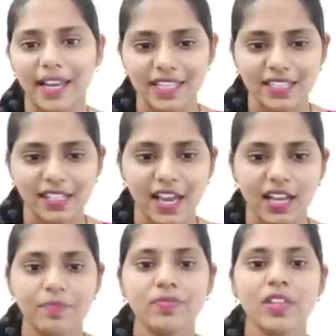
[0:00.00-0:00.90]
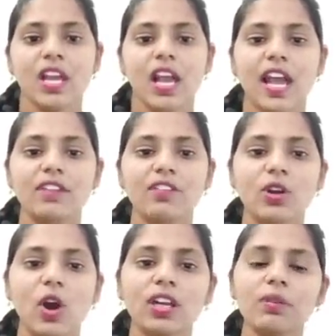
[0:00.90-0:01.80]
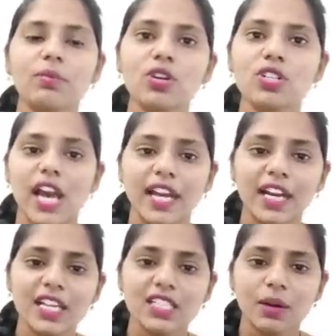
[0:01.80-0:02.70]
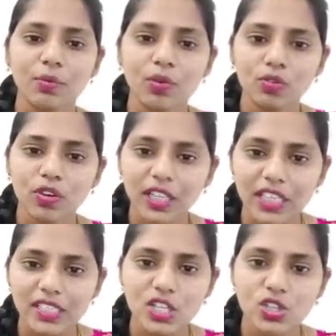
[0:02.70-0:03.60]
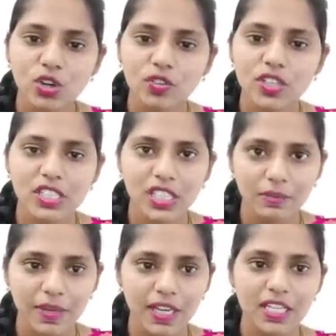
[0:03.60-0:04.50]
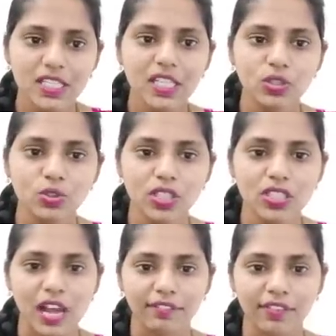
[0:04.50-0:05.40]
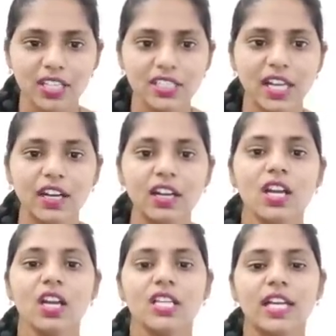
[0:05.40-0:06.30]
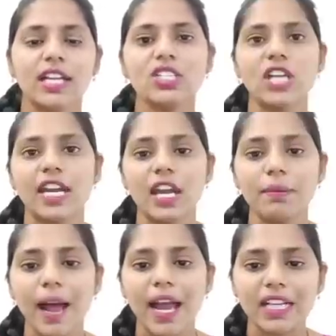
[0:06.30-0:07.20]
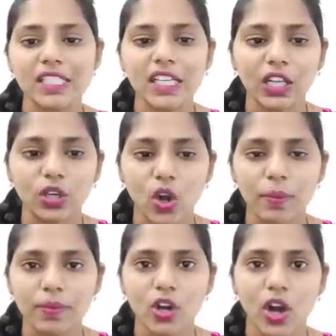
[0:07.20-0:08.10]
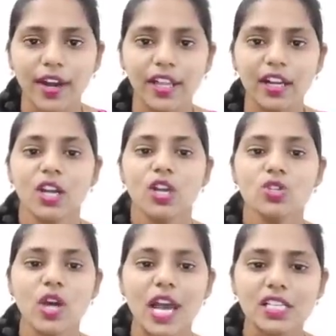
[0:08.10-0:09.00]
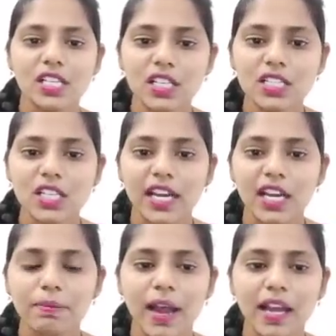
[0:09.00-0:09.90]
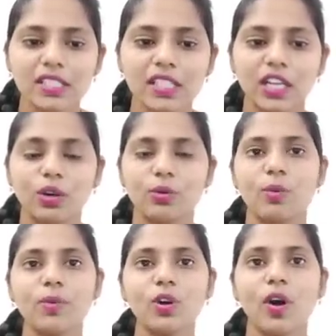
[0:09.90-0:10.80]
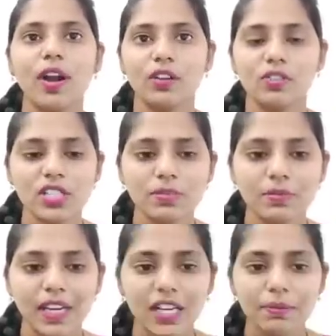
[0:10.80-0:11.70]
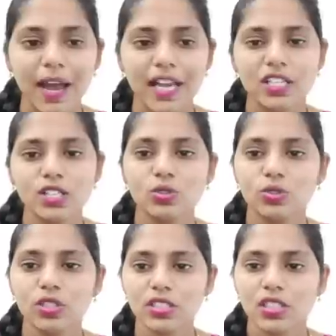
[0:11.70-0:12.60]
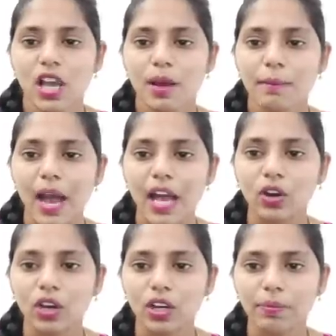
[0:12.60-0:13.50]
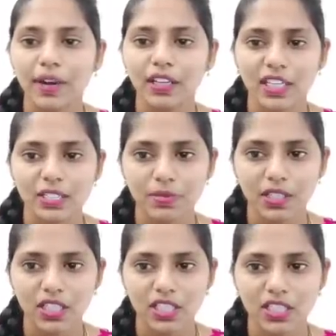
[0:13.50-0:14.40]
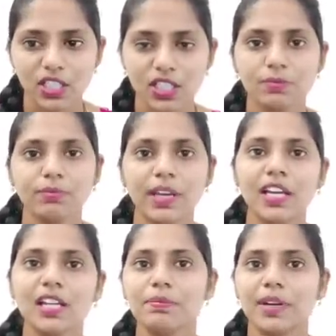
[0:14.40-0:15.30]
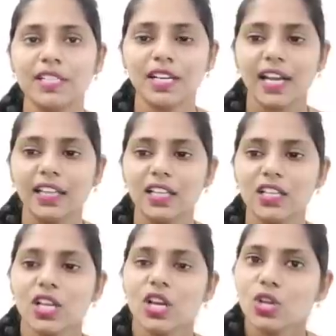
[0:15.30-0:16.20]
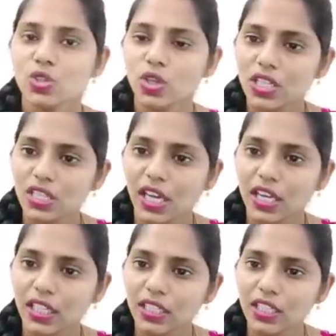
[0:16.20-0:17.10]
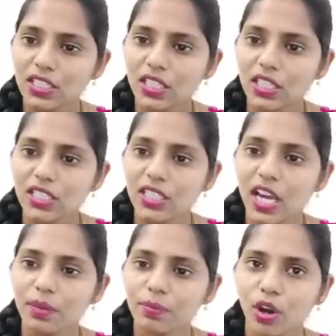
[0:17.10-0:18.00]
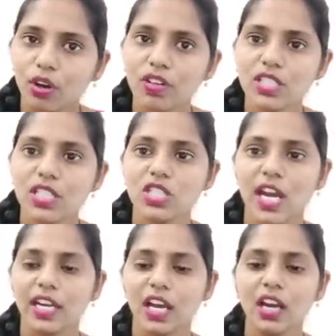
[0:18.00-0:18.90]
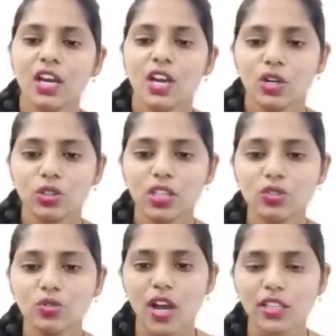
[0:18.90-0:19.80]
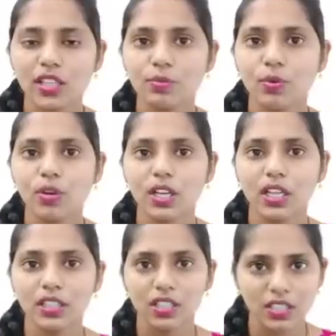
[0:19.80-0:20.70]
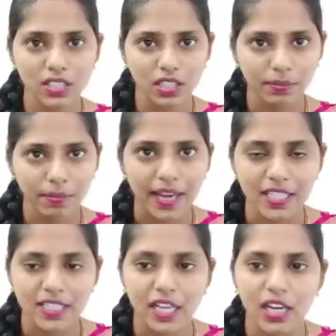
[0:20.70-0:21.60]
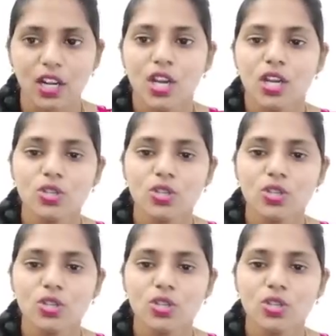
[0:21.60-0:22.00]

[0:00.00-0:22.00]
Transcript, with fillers: Pakistan. And if you're talking about China's support for the extension of the CPEC into this Afghanistan, that is China-Pakistan Economic Corridor. So actually this China-Pakistan Economic Corridor, which is mainly passes through this Pak-occupied Kashmir region. So it is mainly present like this. So it is connecting this Xinjiang province in China to Gwadar port in this uh, Pakistan.